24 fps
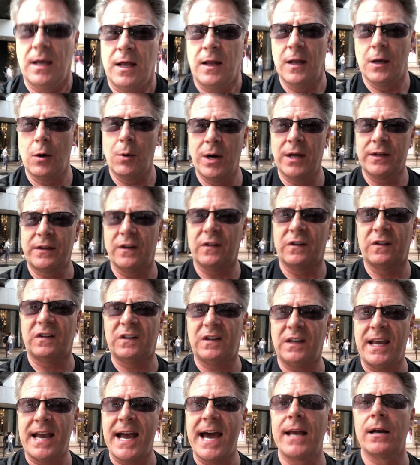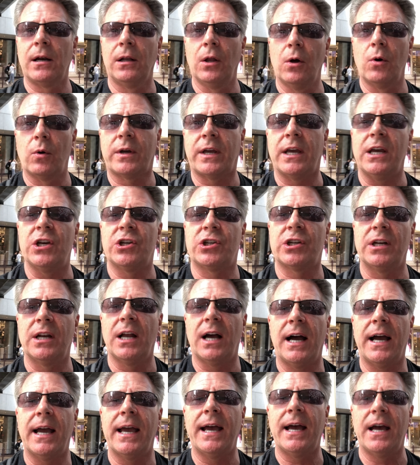Now at the Seattle location,
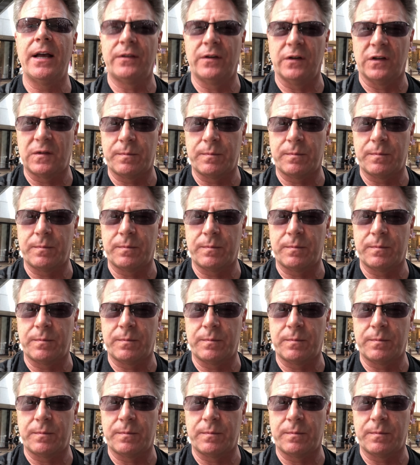I had the